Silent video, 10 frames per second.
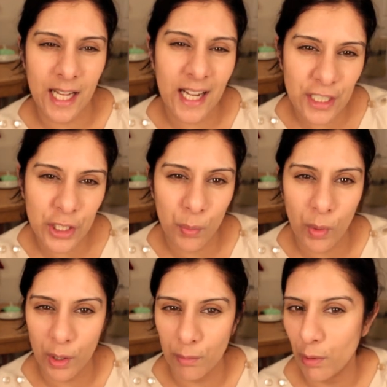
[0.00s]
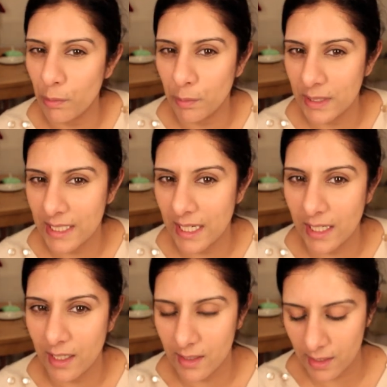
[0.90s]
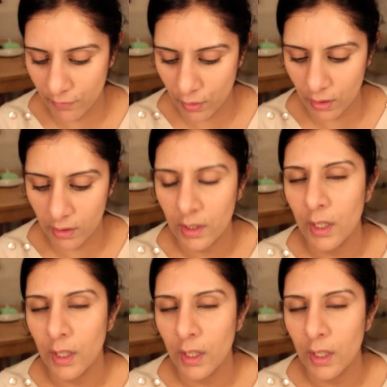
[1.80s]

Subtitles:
I actually won't probably take it because I've got